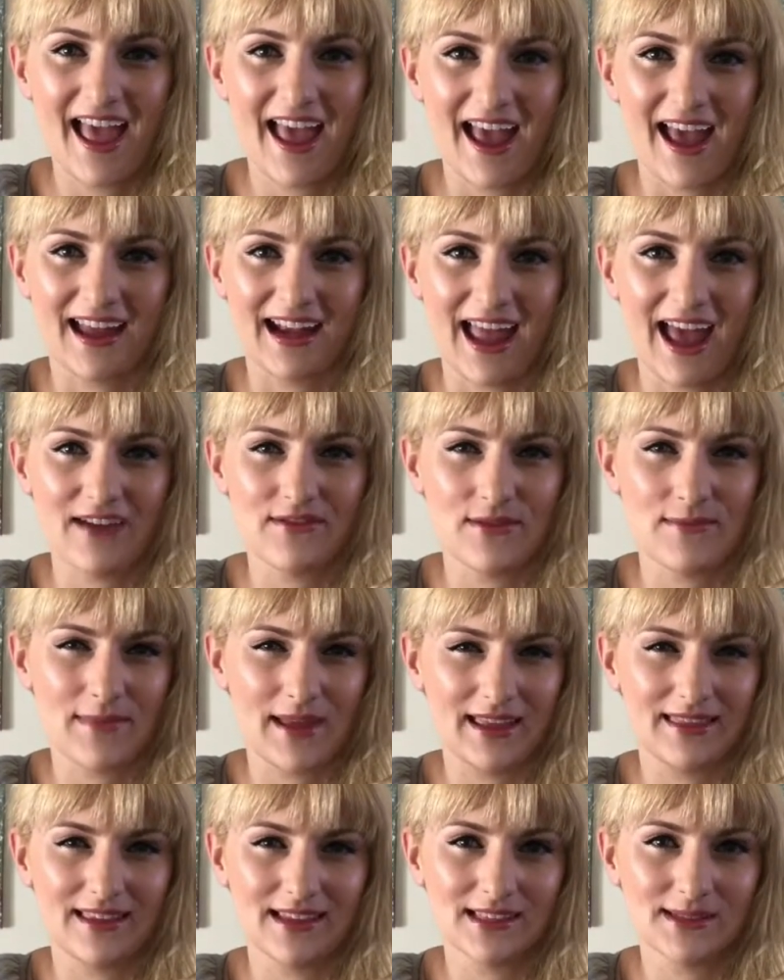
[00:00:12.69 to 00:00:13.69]
And I haven't
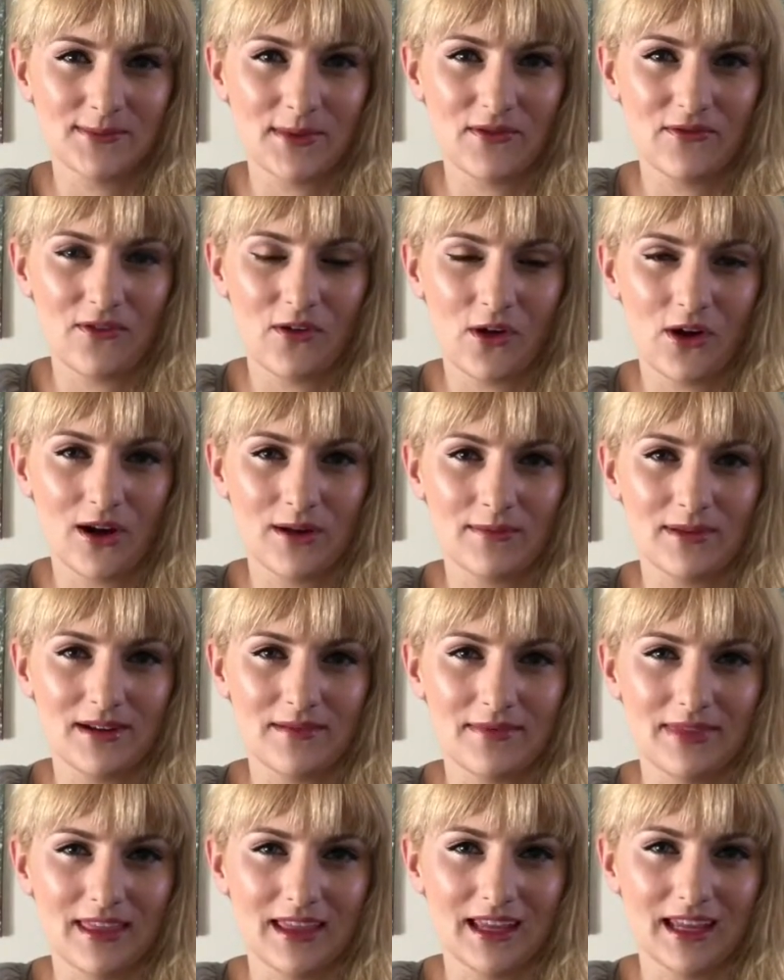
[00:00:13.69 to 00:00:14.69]
made this before, but
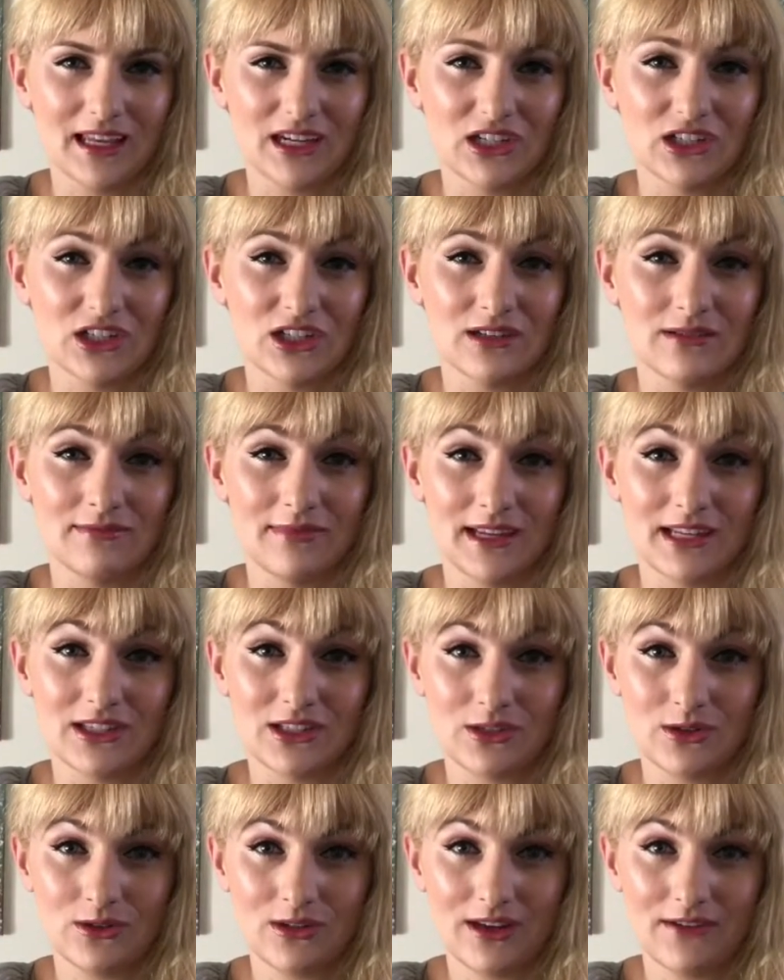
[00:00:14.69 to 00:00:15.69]
I'm thinking it shouldn't be
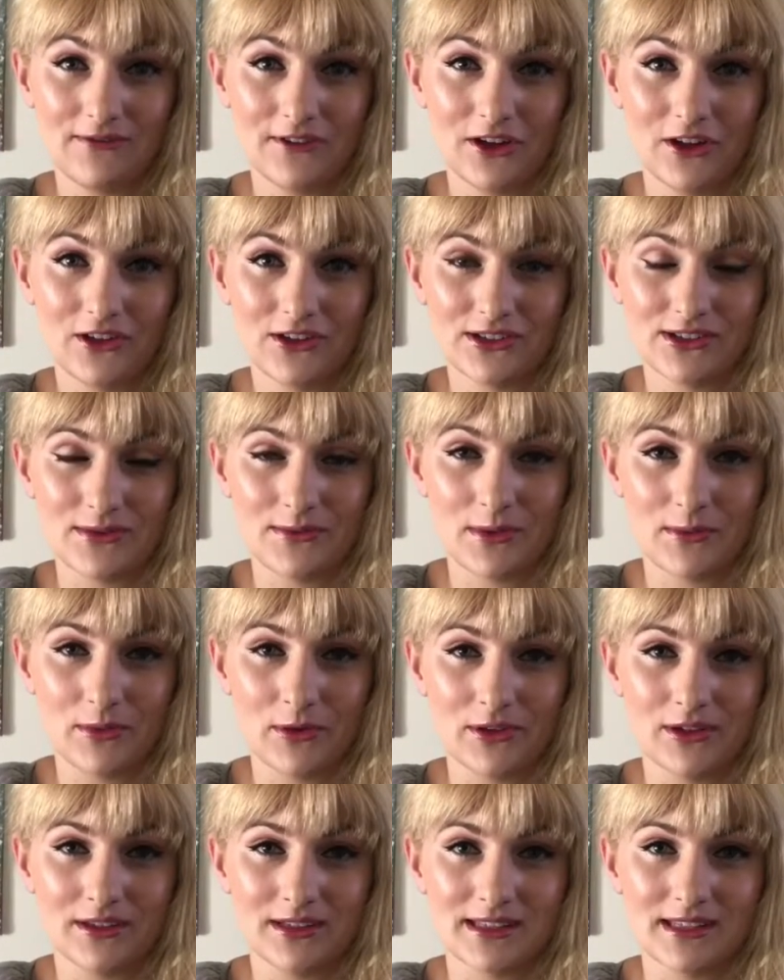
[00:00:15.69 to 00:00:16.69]
too difficult. So I'm gonna
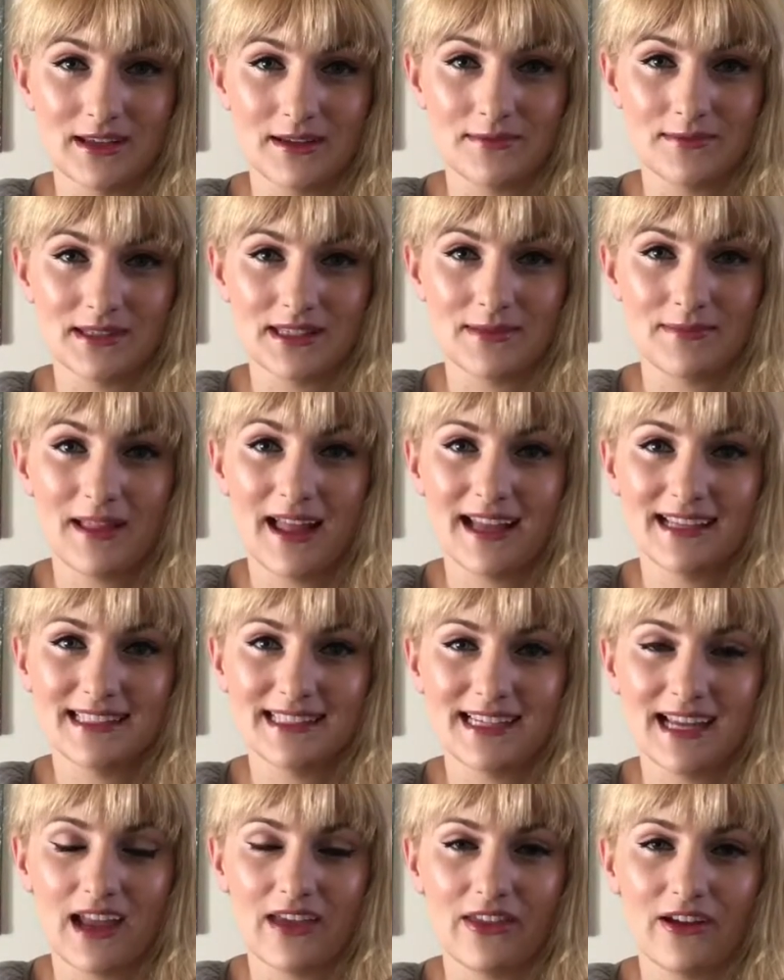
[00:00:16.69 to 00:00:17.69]
pull some supplies
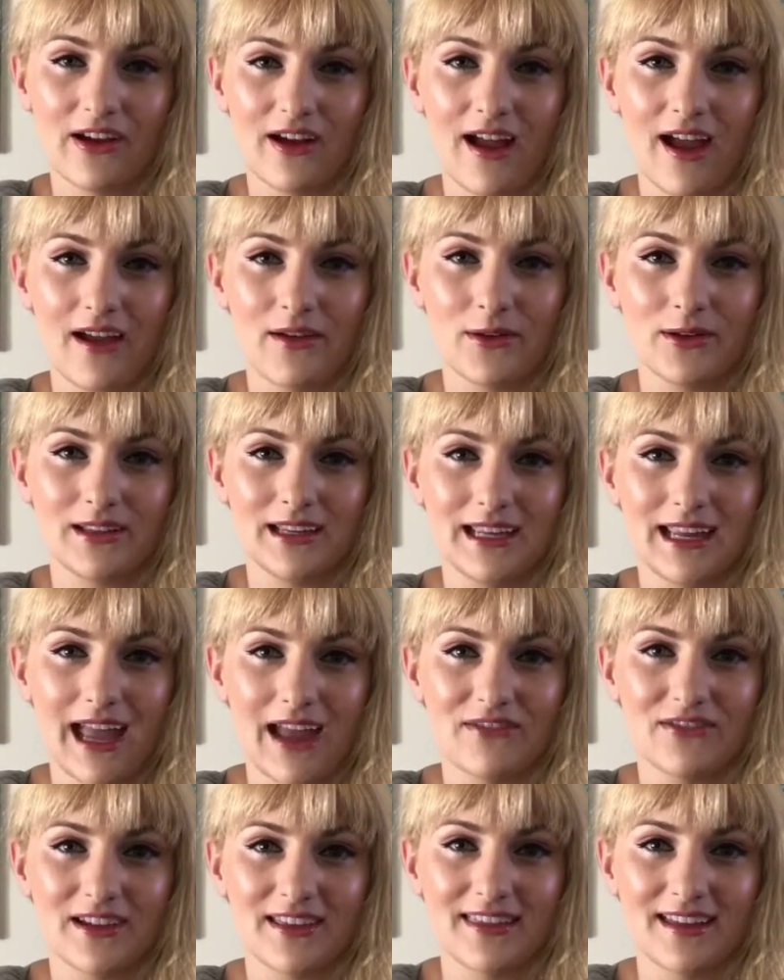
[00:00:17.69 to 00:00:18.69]
together. I will link
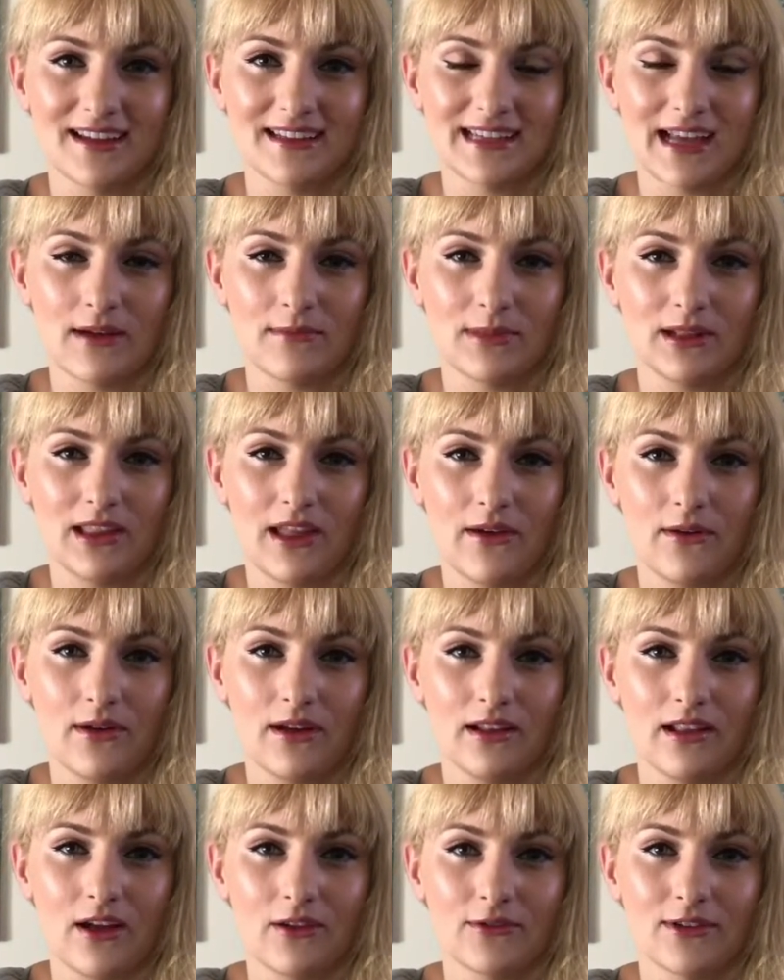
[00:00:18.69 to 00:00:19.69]
everything down below
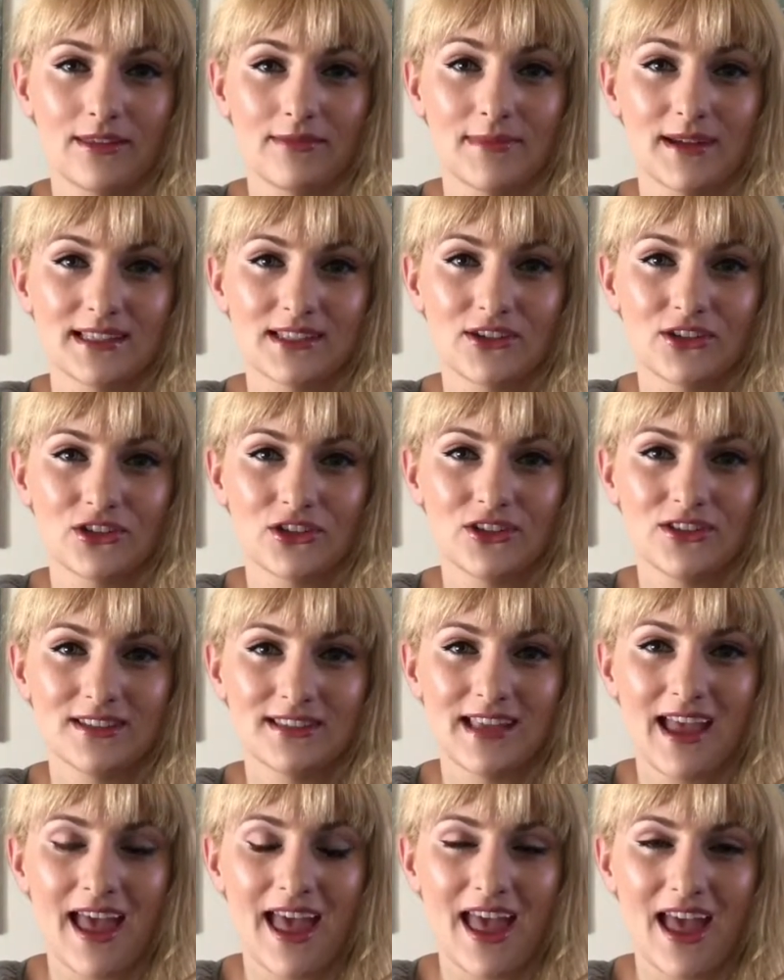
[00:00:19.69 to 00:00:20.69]
along with my
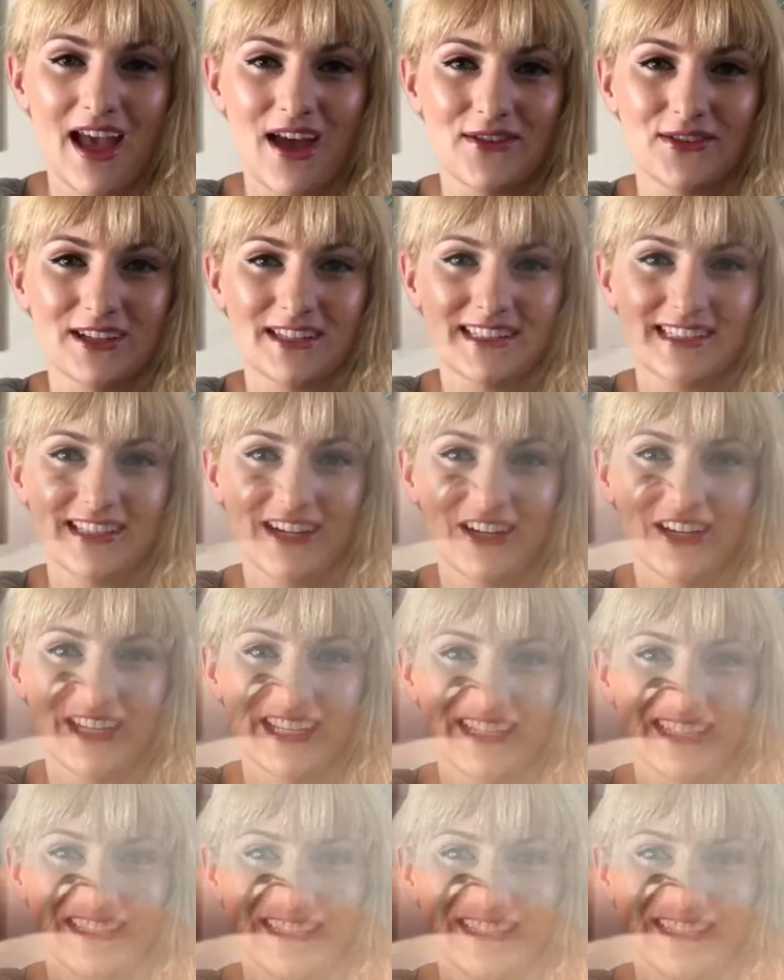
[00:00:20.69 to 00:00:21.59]
socials and we'll get started.